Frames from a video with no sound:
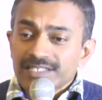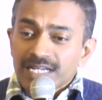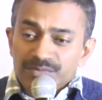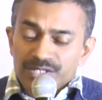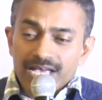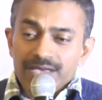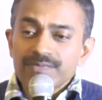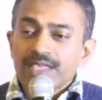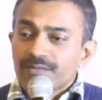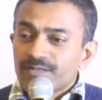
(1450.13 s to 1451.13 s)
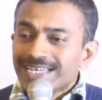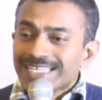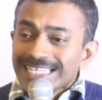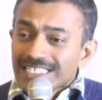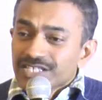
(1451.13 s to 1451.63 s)
Sometime when
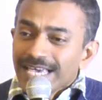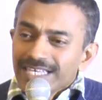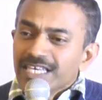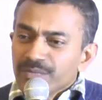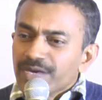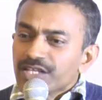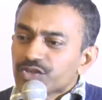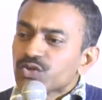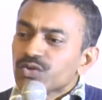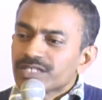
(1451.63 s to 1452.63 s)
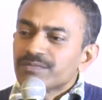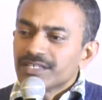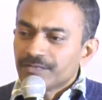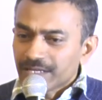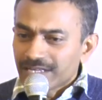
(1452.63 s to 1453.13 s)
He taking me through some
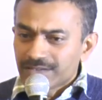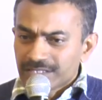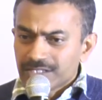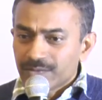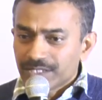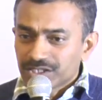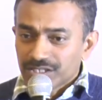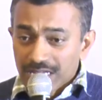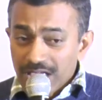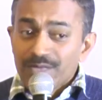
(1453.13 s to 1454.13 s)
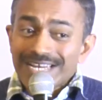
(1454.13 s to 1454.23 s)
difficult situation,